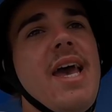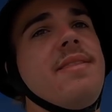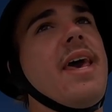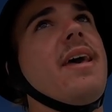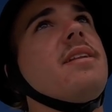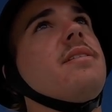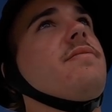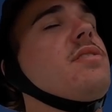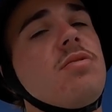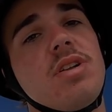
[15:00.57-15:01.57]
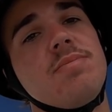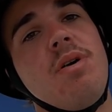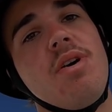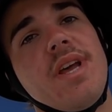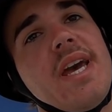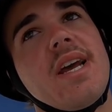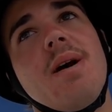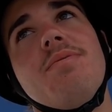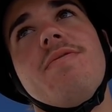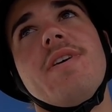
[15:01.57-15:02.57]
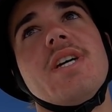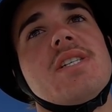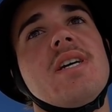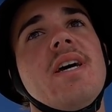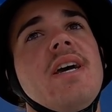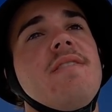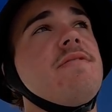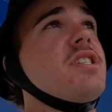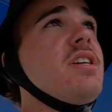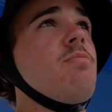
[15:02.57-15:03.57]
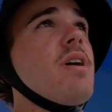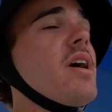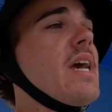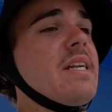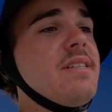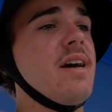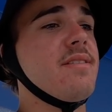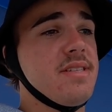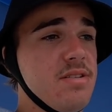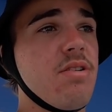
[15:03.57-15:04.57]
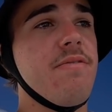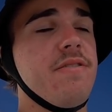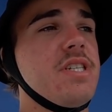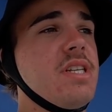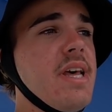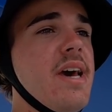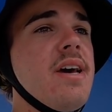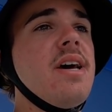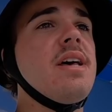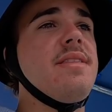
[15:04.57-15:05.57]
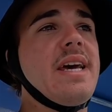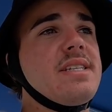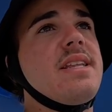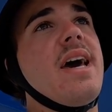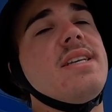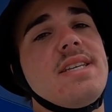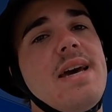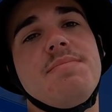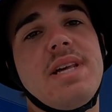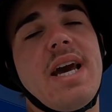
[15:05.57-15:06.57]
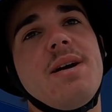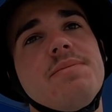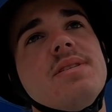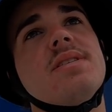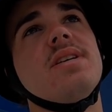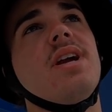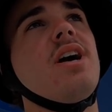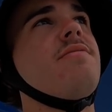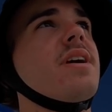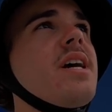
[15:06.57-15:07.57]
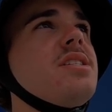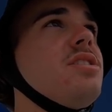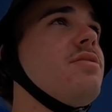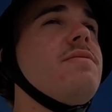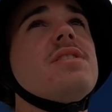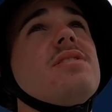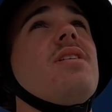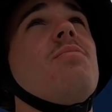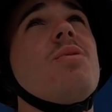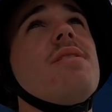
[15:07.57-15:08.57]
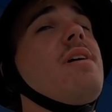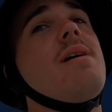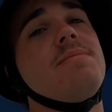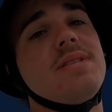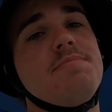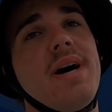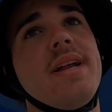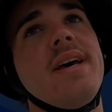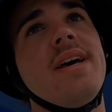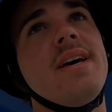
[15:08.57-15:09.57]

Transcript: And then still got tomorrow to get a couple fish. If it's shit well, I catch nothing, still got fish in there. Next day, same thing happens. You know, if I catch a jewfish tonight, whatever happens, but